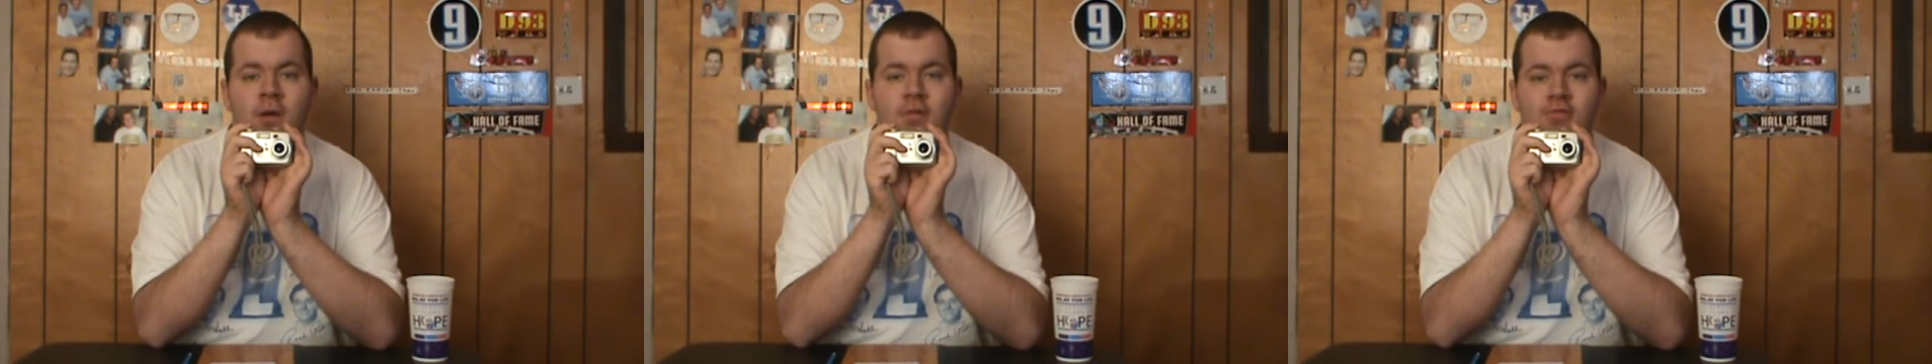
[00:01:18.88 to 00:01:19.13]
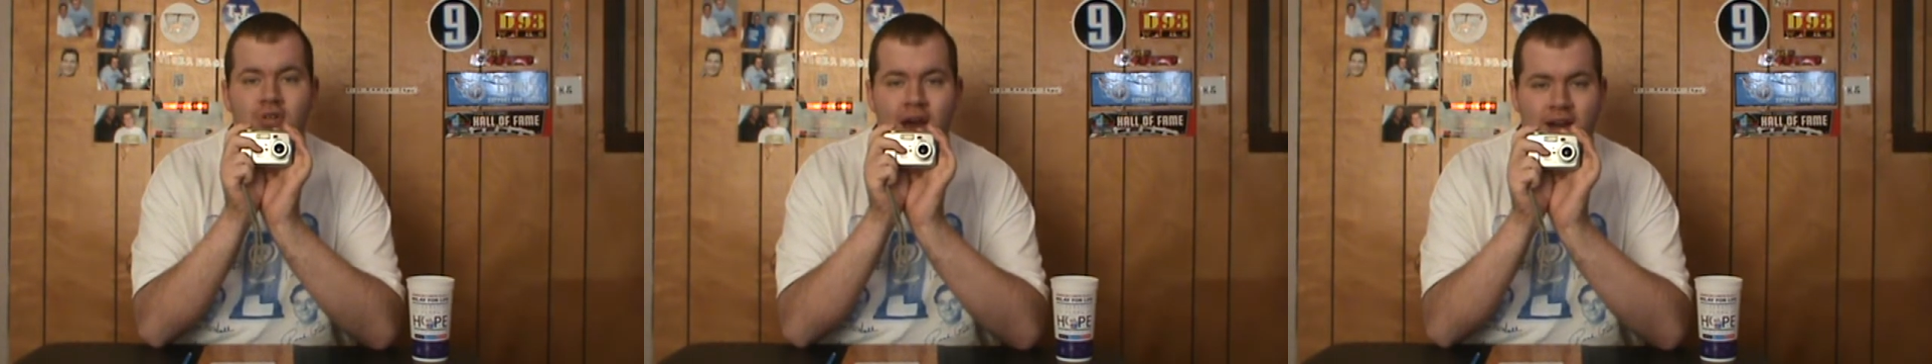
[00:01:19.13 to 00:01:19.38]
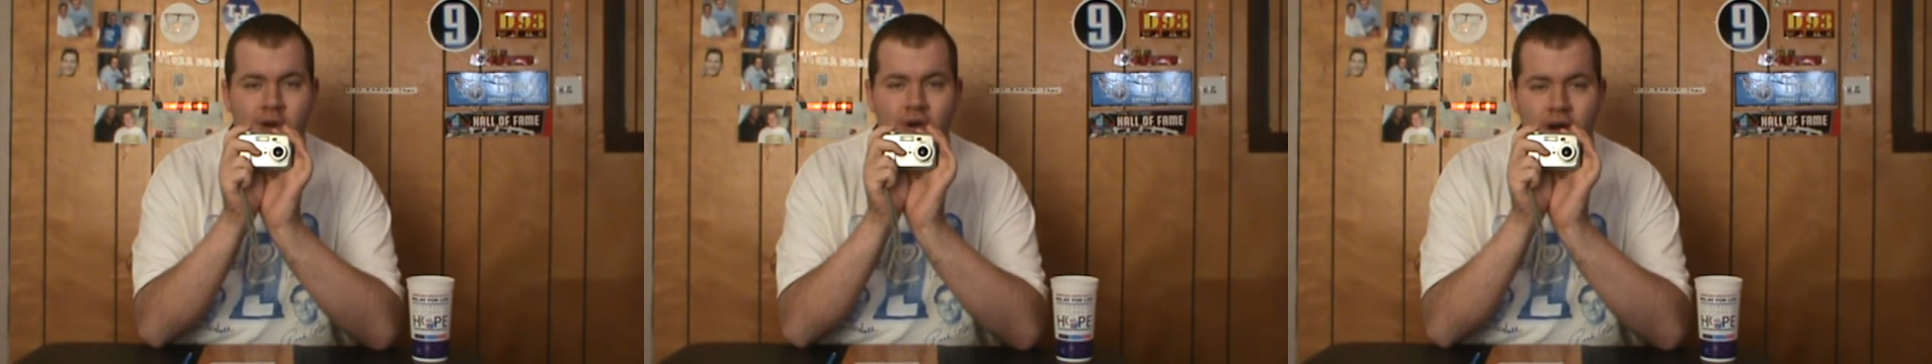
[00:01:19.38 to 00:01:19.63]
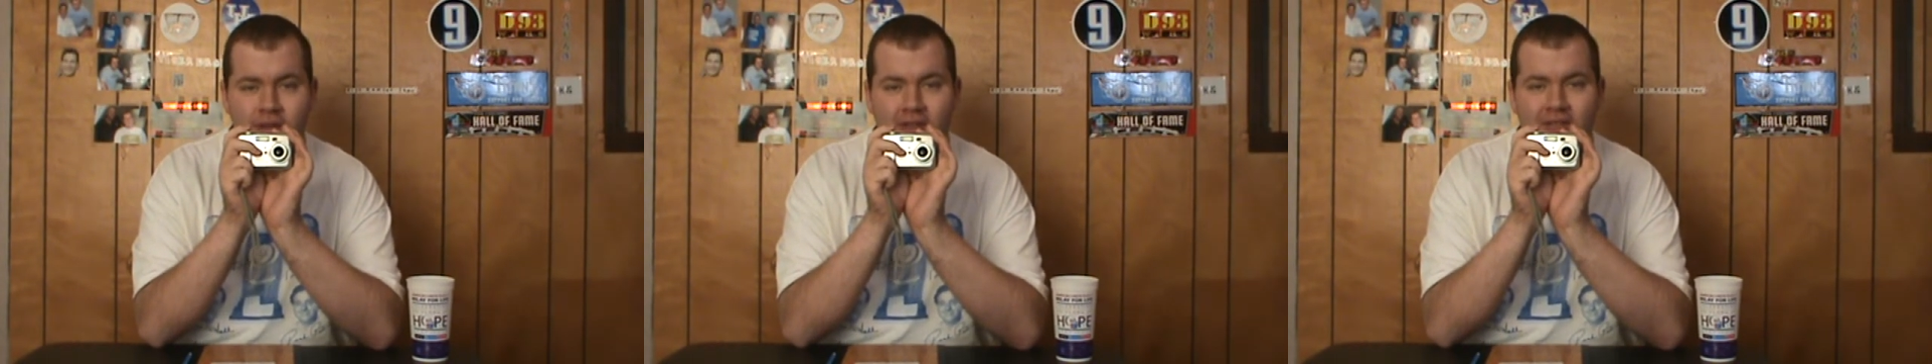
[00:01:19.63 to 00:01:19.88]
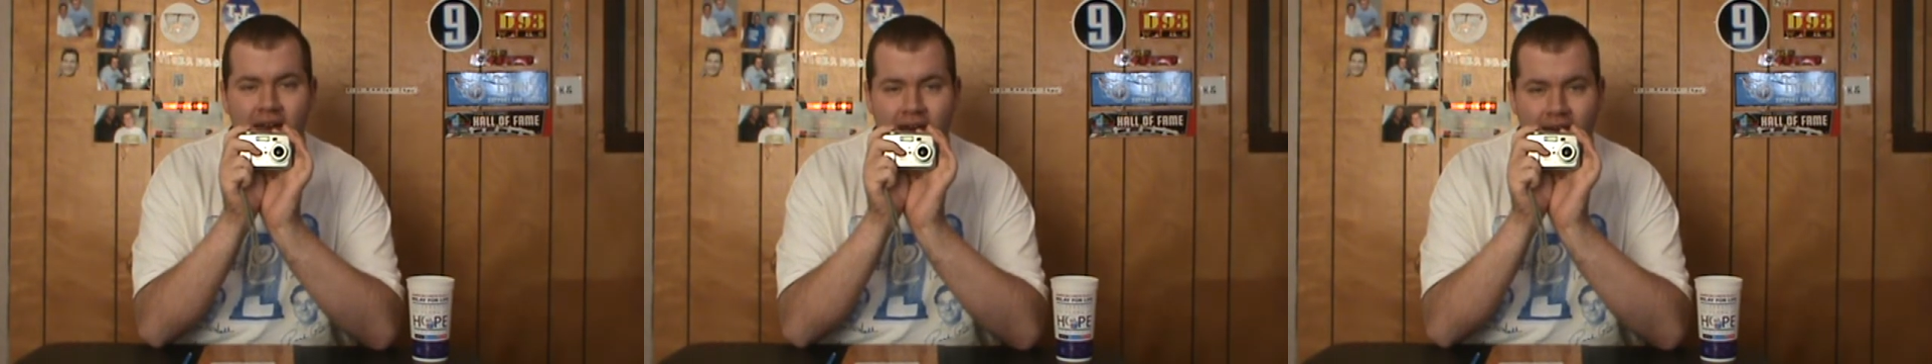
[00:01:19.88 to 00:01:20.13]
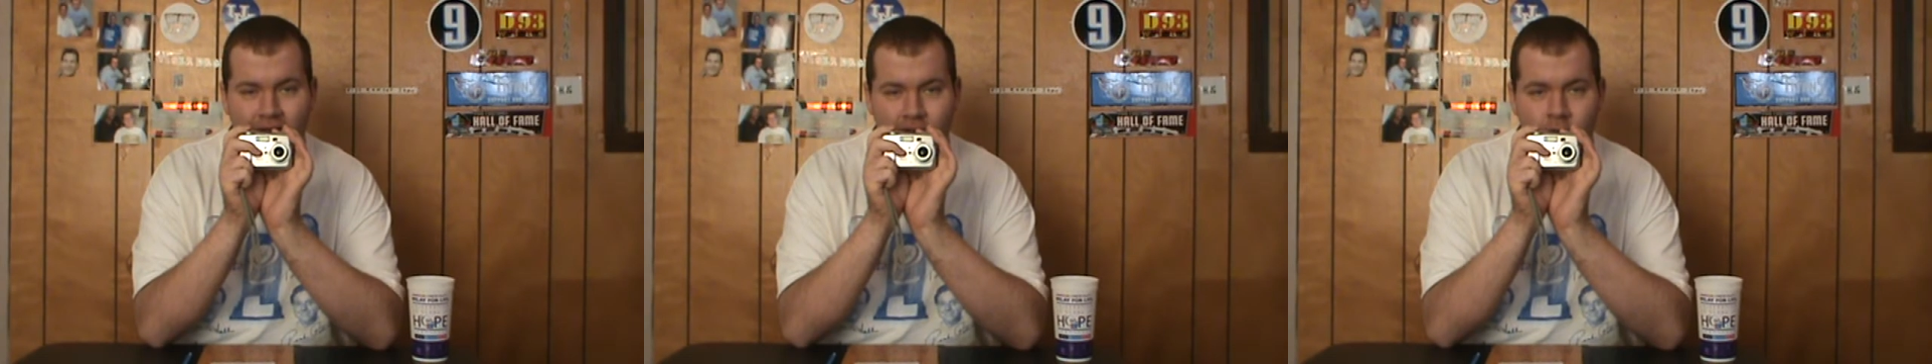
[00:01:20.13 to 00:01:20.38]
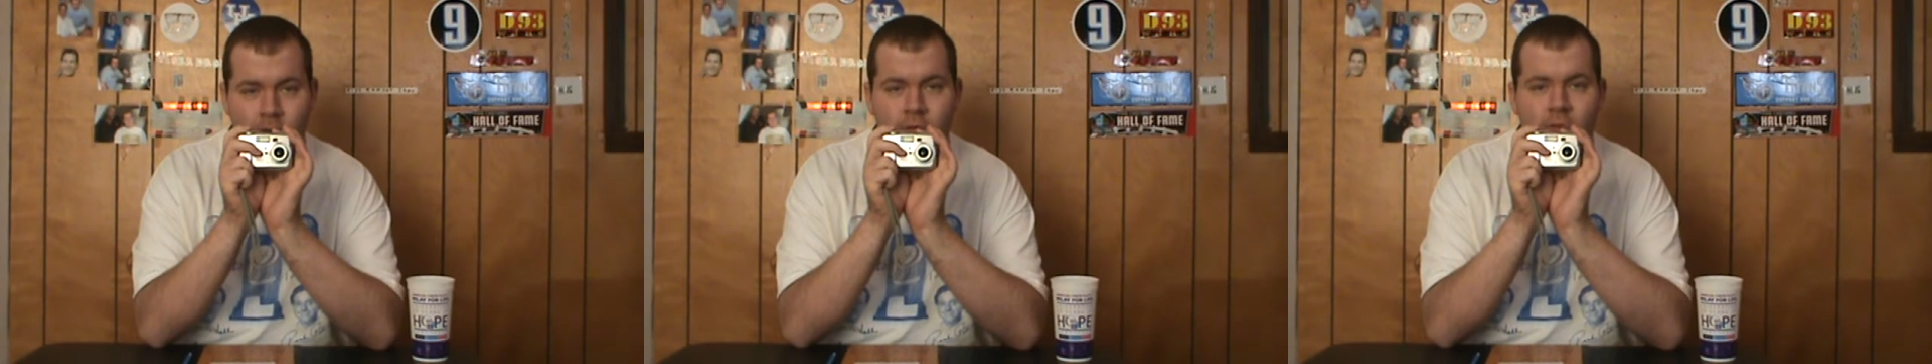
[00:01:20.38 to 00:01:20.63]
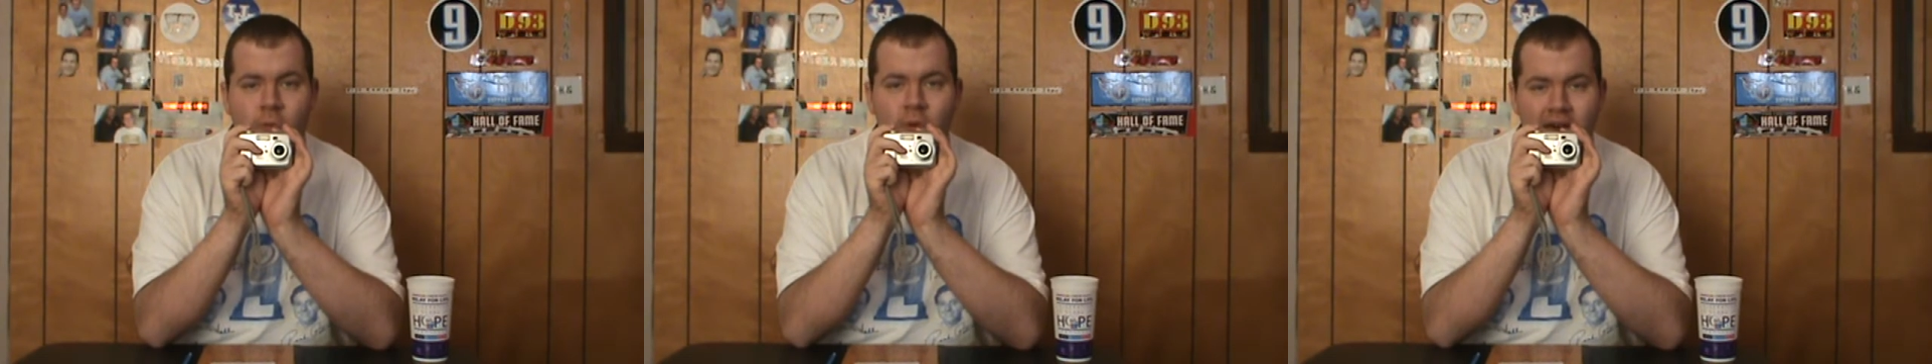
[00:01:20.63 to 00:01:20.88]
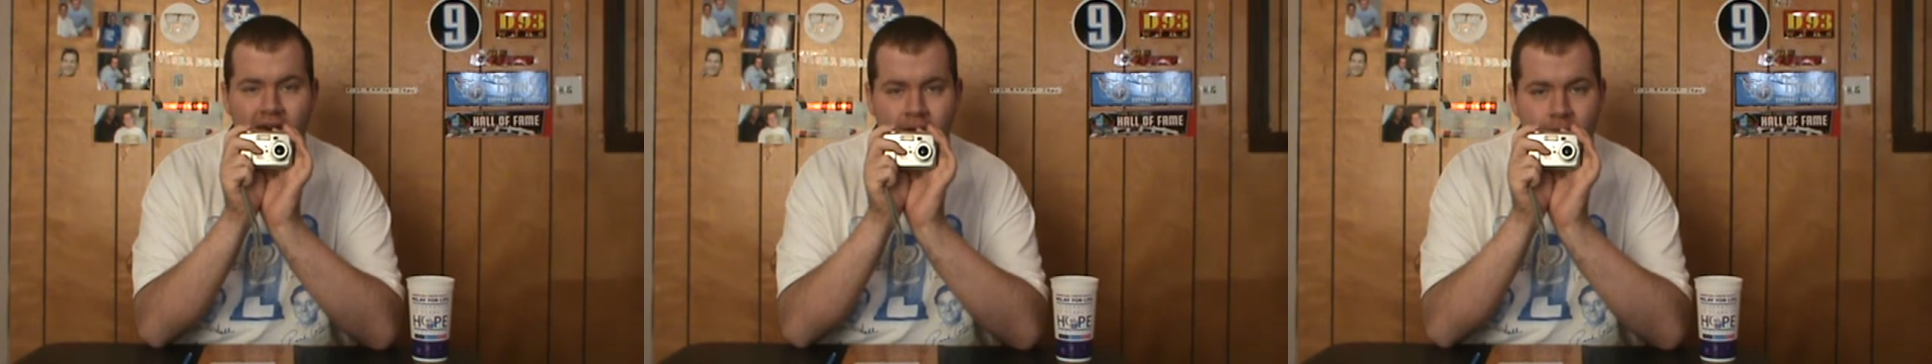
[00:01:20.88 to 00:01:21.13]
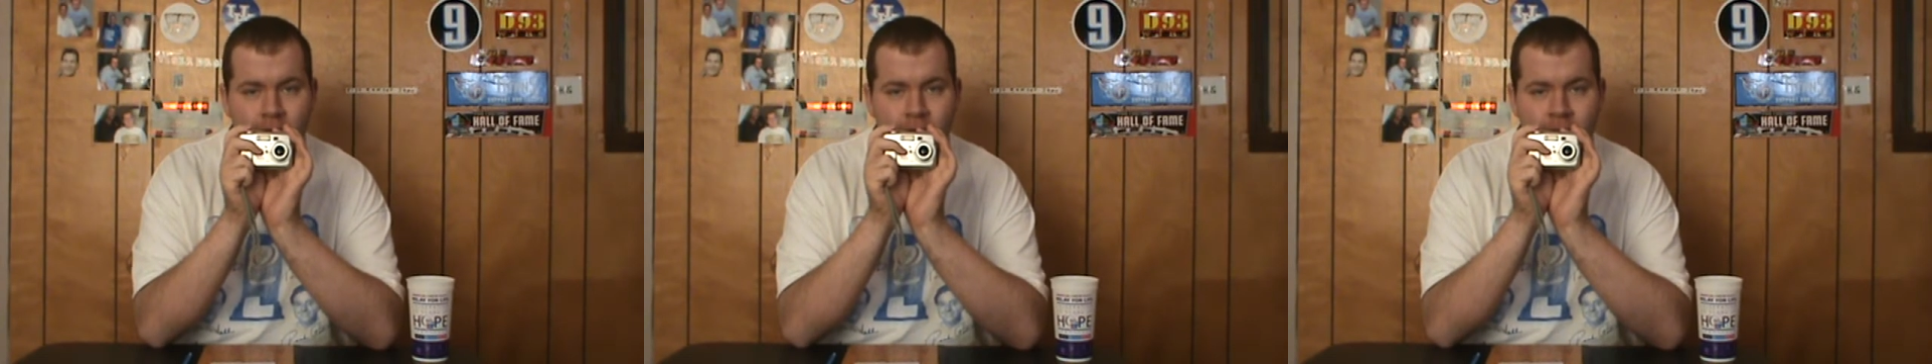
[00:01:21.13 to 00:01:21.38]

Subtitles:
January the 2nd with